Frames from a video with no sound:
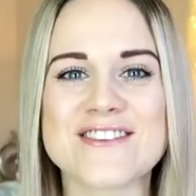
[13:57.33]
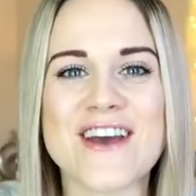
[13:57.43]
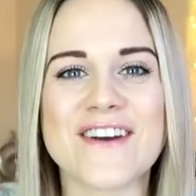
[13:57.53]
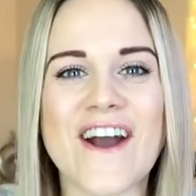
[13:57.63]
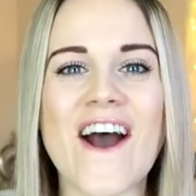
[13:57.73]
So
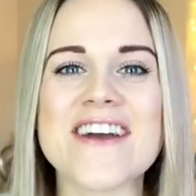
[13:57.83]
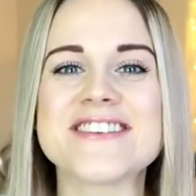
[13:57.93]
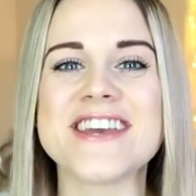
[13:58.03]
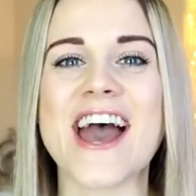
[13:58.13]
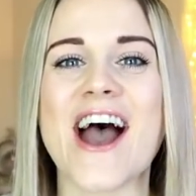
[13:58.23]

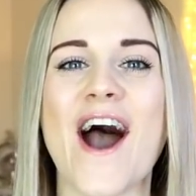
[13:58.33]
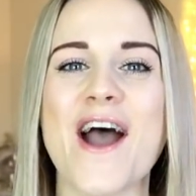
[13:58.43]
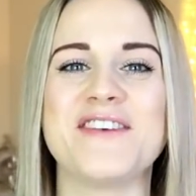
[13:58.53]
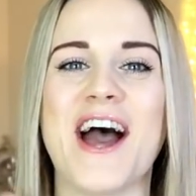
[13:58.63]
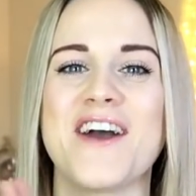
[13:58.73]
guys, yeah,
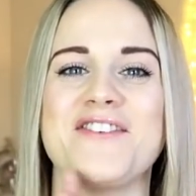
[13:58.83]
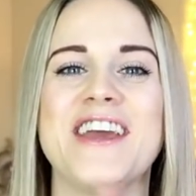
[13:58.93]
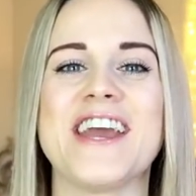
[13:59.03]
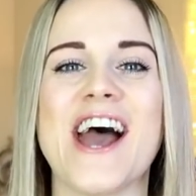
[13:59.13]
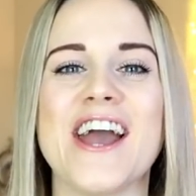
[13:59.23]
I'm
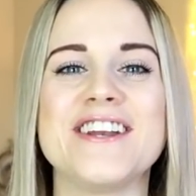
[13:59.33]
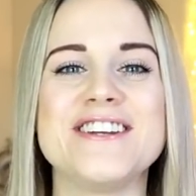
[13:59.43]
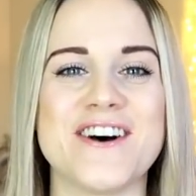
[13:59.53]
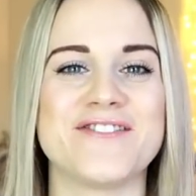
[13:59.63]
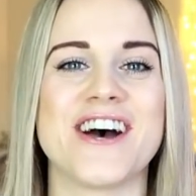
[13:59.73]
having
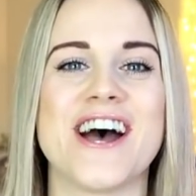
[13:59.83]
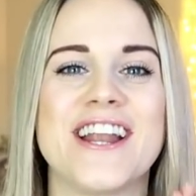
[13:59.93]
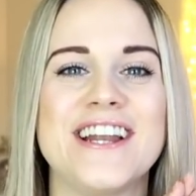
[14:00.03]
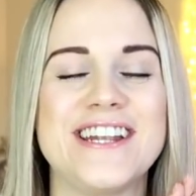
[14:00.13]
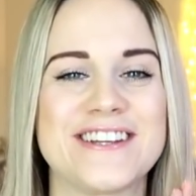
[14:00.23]
another
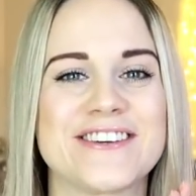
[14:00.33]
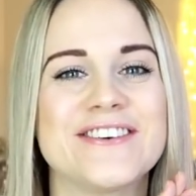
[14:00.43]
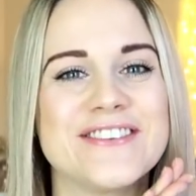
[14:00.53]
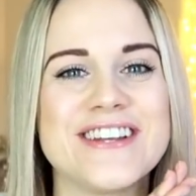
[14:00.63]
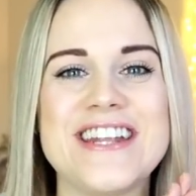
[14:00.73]

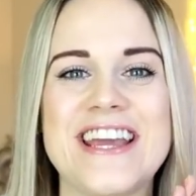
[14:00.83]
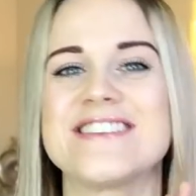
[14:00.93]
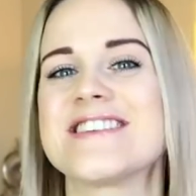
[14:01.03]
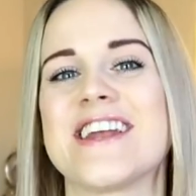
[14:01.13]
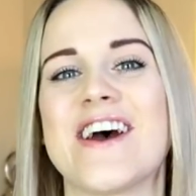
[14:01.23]
little
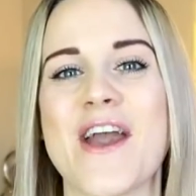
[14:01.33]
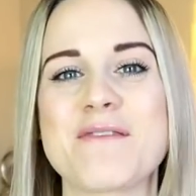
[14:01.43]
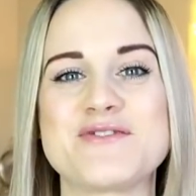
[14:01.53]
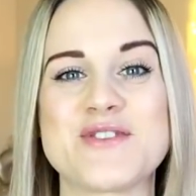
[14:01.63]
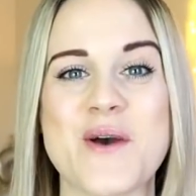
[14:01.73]
niece and I
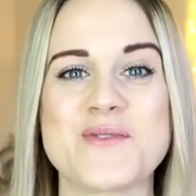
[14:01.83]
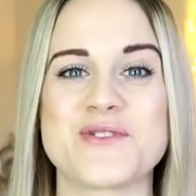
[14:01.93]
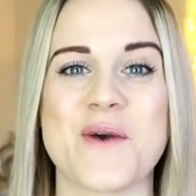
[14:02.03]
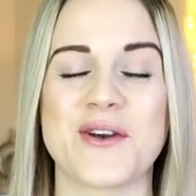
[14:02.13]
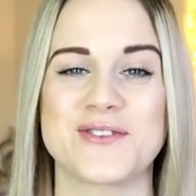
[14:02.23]
am so, so